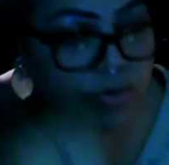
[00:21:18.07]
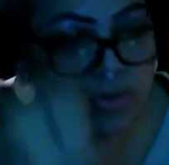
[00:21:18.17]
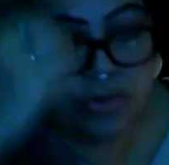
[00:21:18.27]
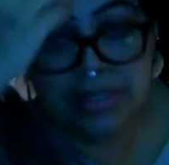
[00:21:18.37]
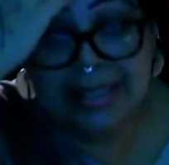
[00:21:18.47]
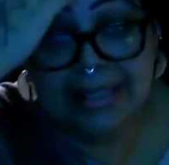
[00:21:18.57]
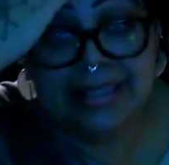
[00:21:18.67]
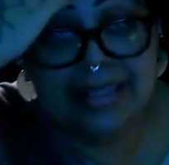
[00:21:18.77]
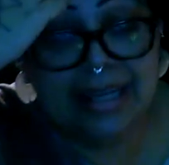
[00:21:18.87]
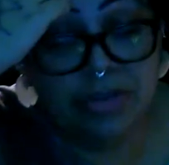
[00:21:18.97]
So connect
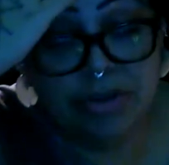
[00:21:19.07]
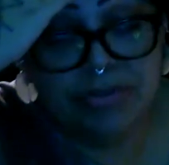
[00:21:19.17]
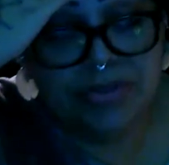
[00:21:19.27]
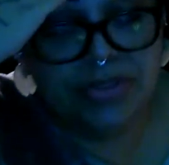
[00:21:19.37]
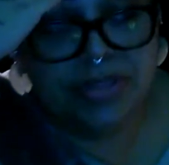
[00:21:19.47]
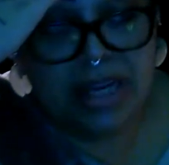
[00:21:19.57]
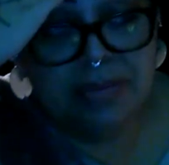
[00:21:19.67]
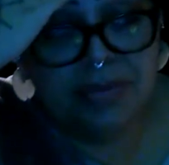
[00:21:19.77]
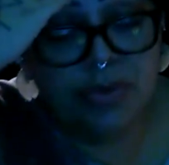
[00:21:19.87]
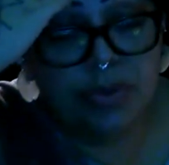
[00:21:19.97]
to nature at this
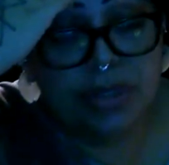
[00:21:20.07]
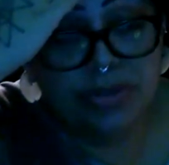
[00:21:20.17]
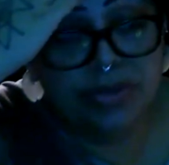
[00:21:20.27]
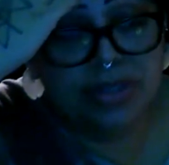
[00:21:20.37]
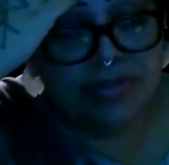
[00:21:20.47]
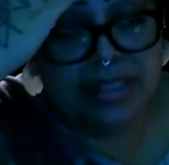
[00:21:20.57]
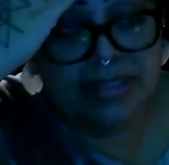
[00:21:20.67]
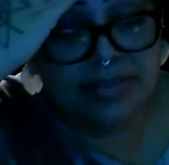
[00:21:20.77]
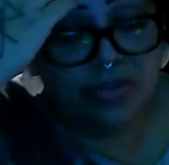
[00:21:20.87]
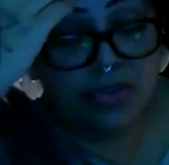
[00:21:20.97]
time is going to definitely
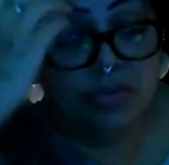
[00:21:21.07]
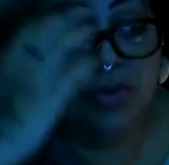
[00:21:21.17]
assist you with